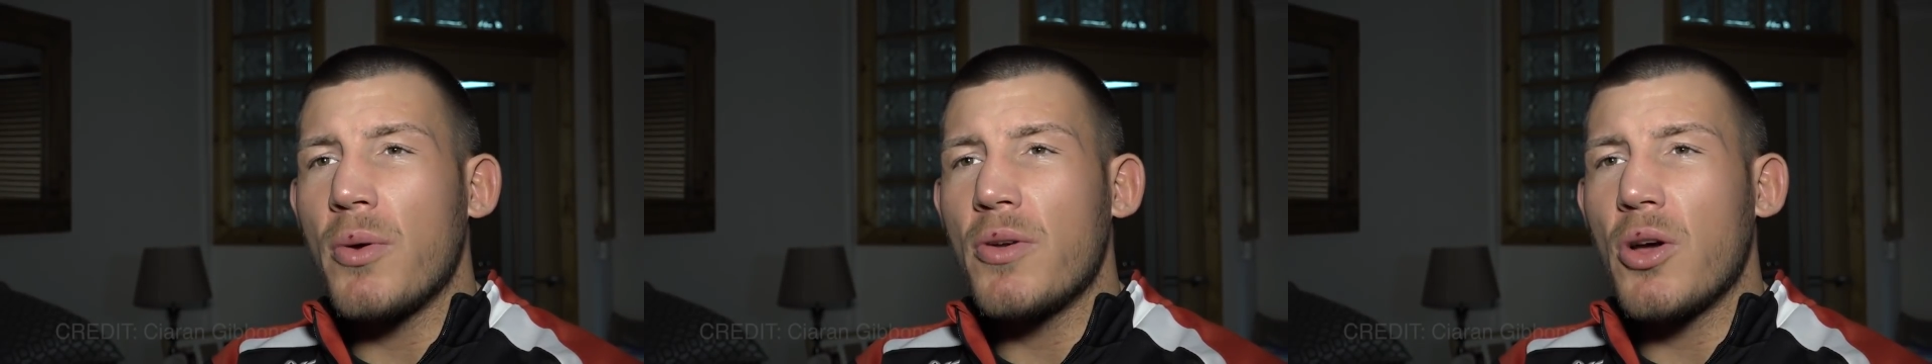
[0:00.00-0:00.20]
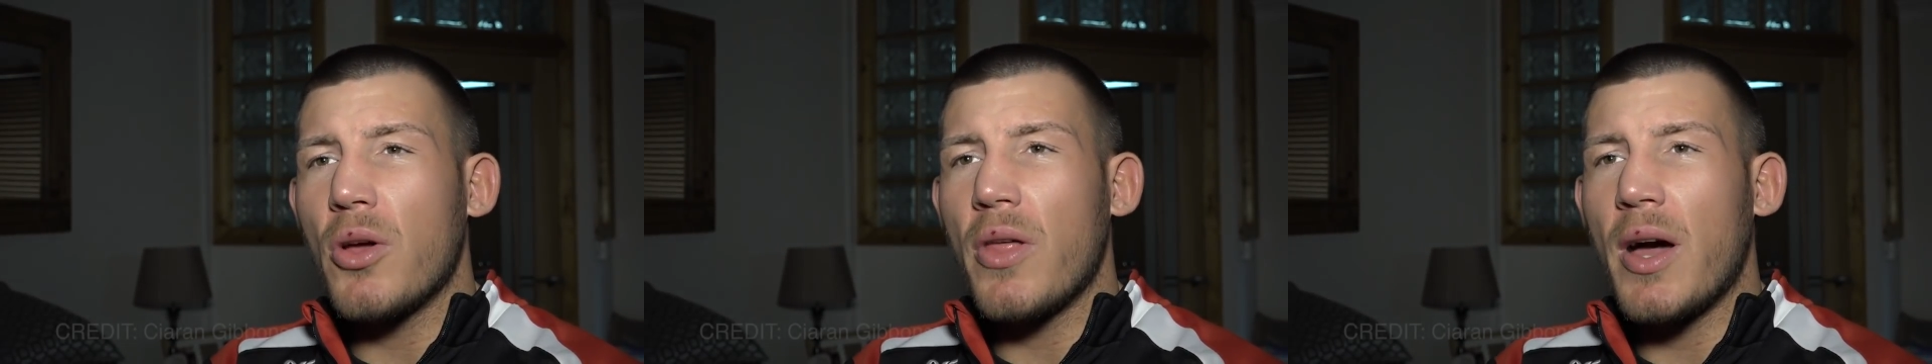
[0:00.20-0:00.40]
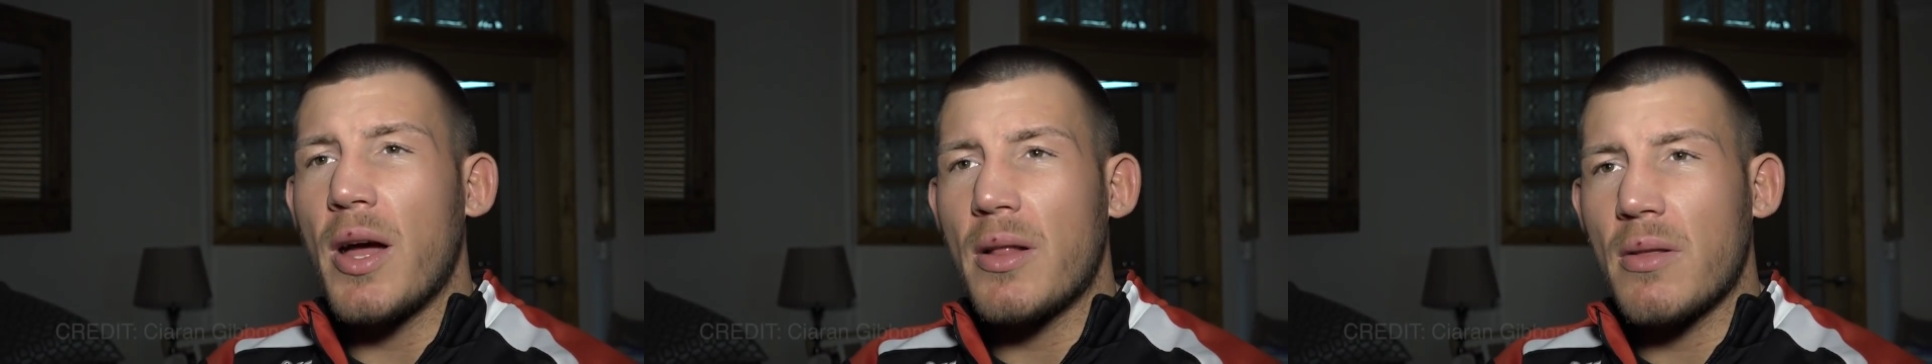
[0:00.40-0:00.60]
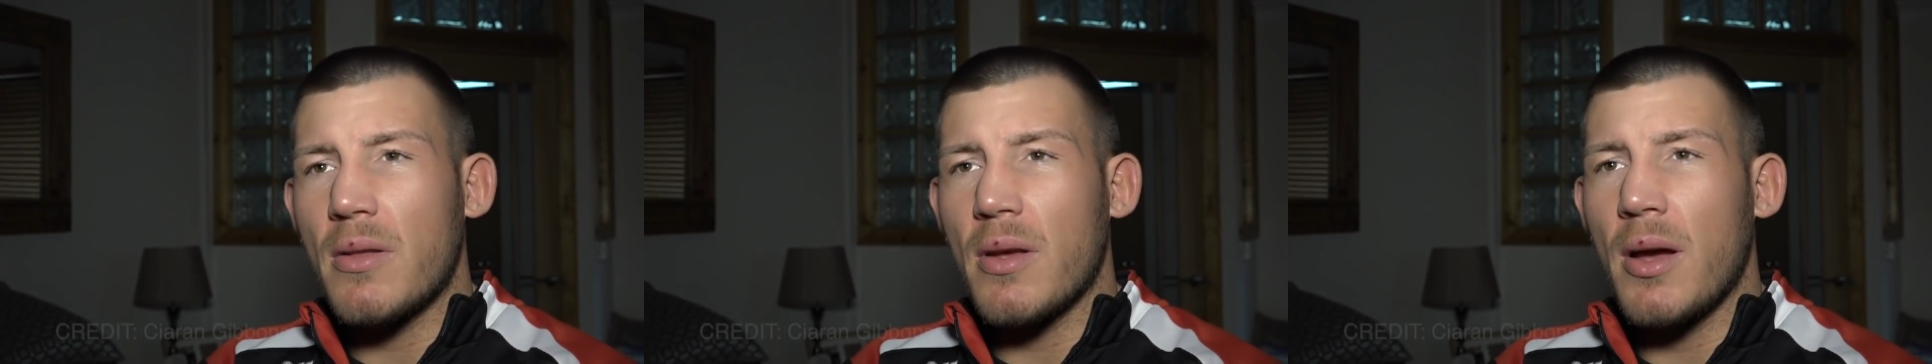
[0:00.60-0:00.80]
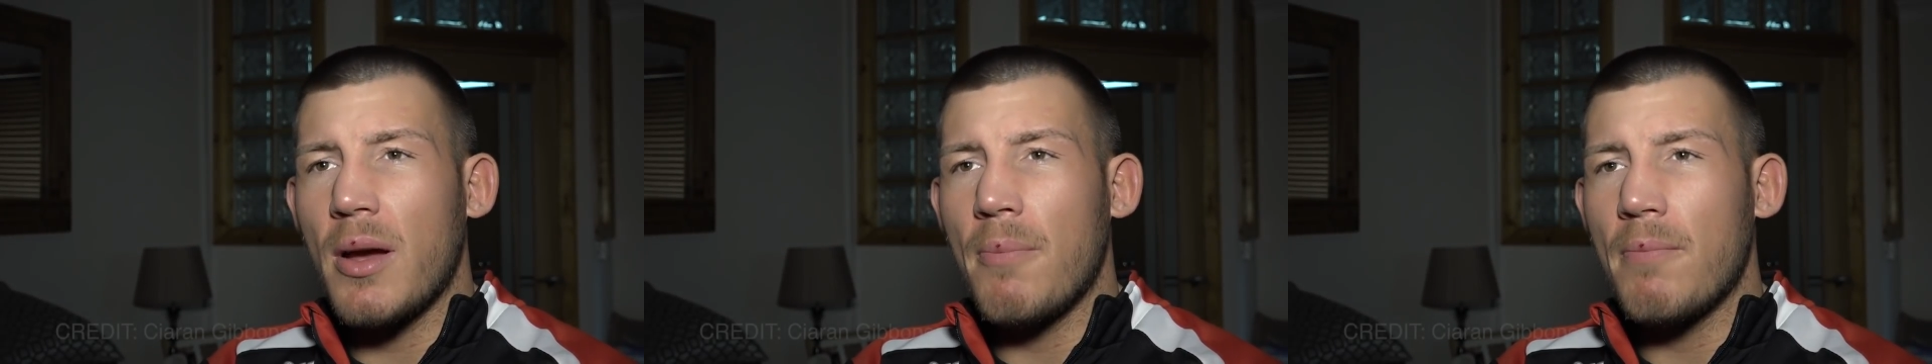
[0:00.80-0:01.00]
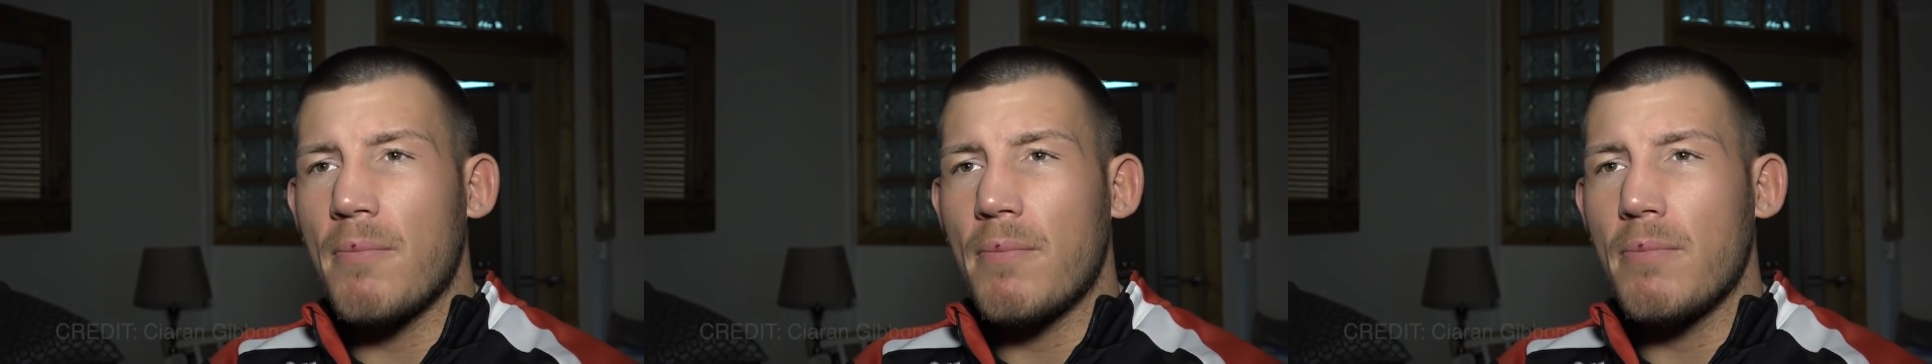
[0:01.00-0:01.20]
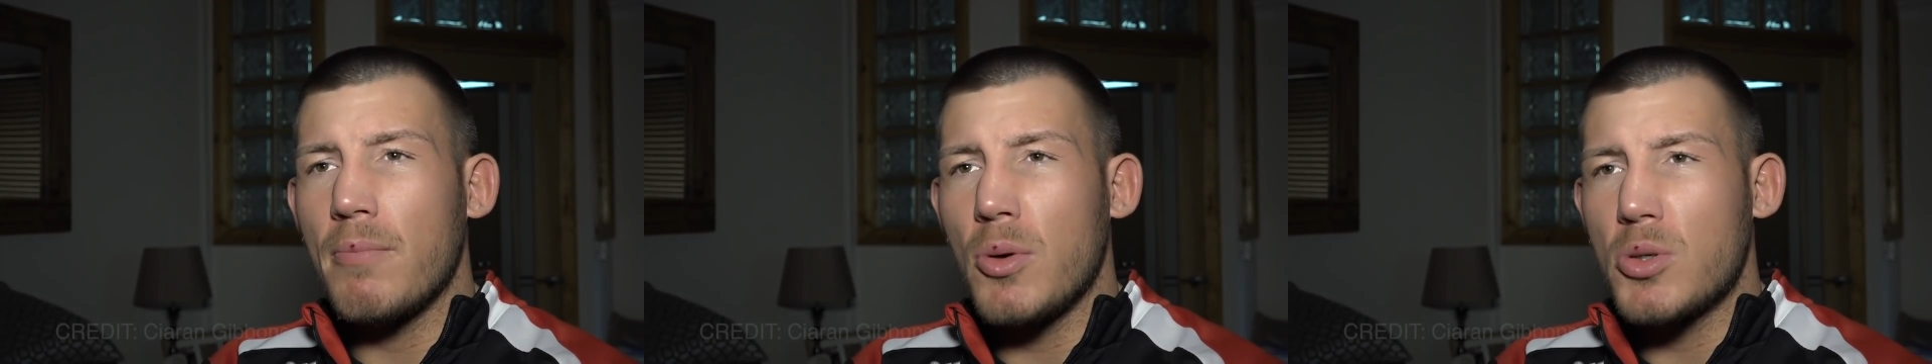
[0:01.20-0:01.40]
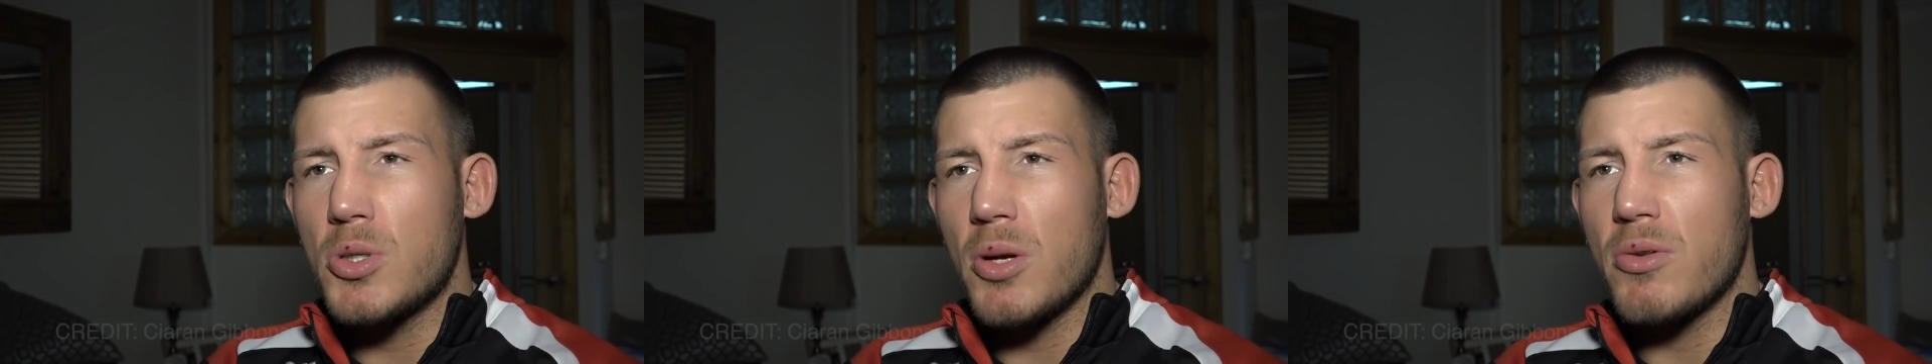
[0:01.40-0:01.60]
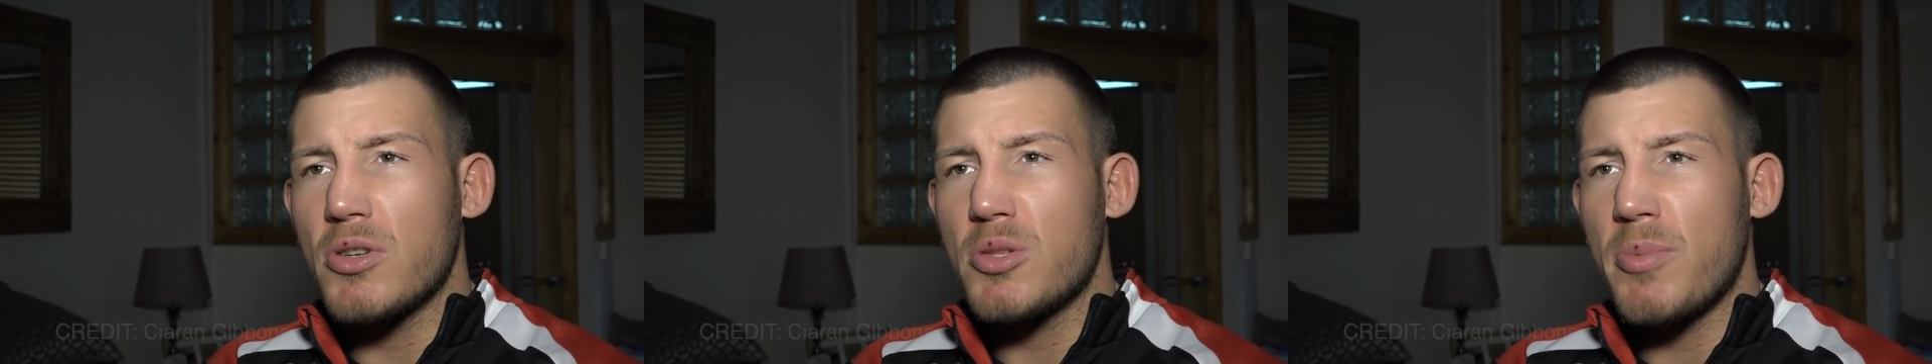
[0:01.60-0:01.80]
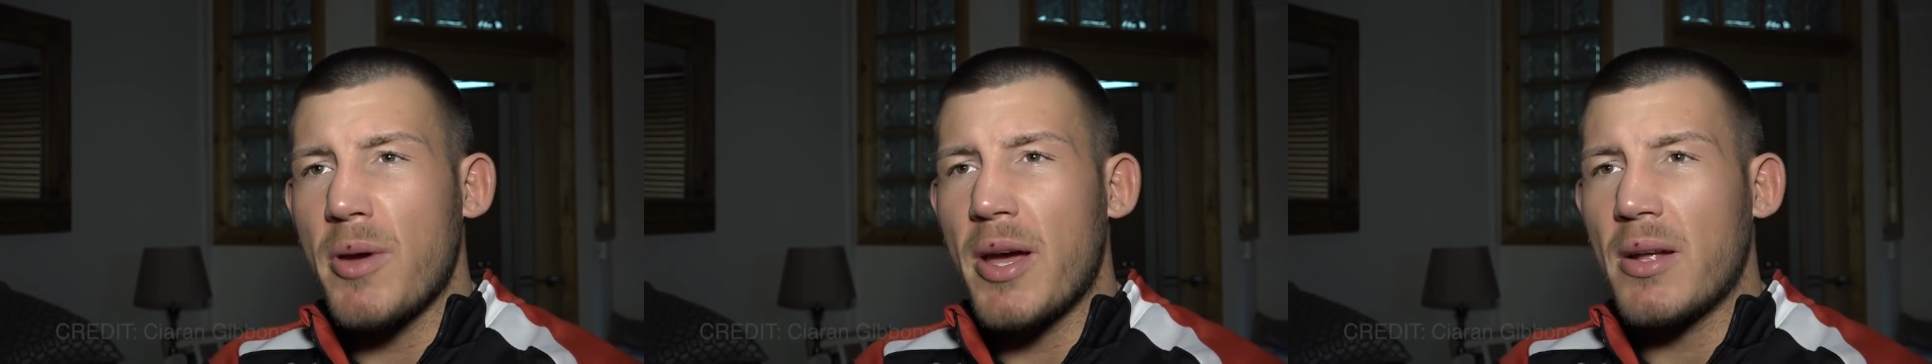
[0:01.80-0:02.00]
we got that mutual
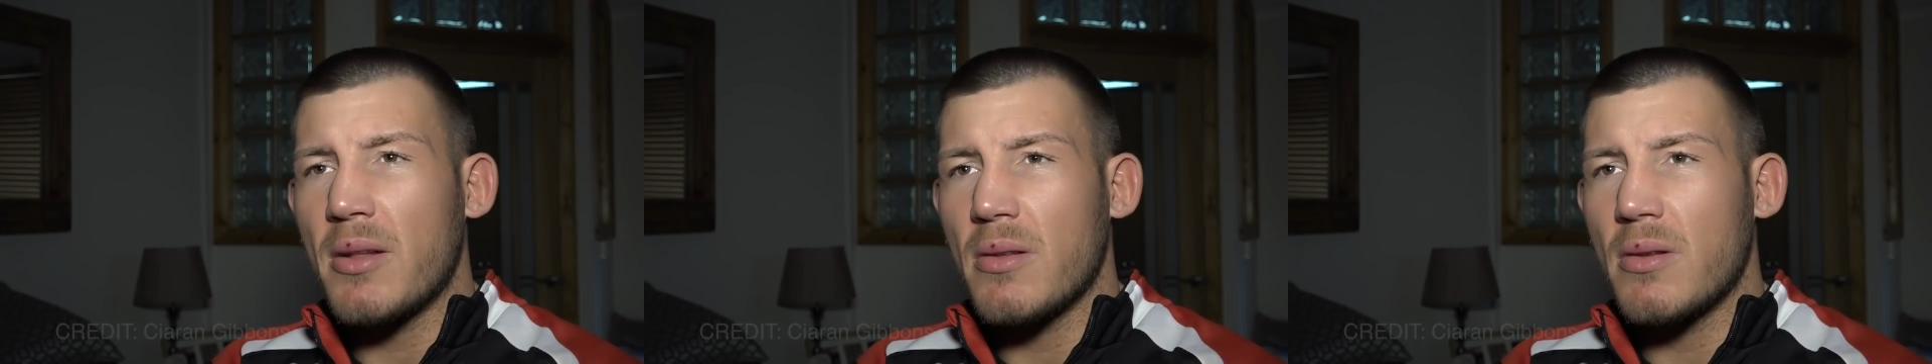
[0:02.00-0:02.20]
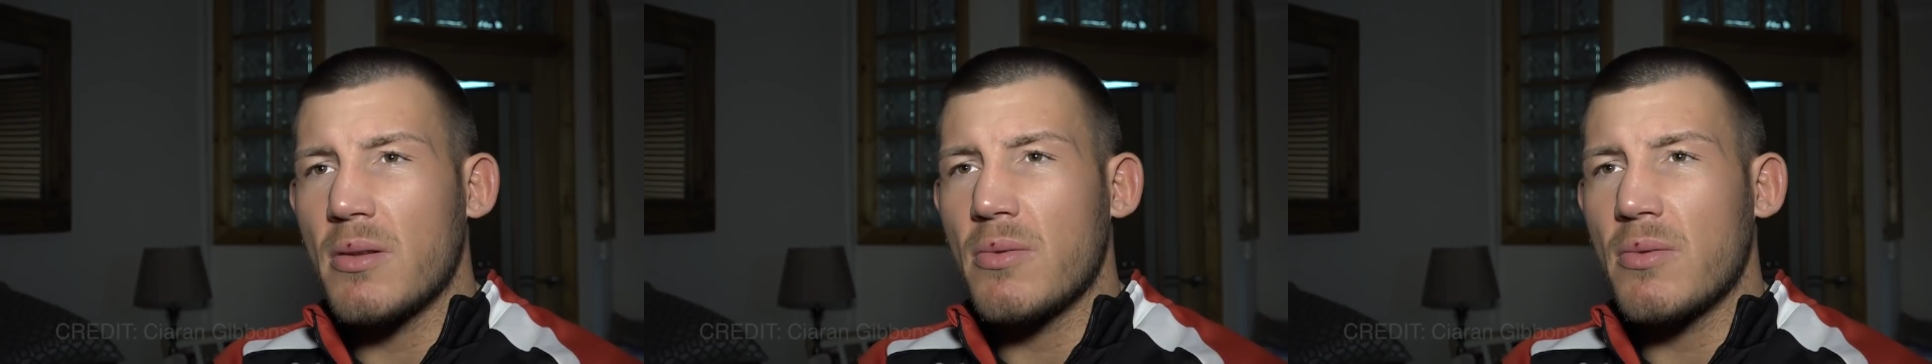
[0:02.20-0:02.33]
respect,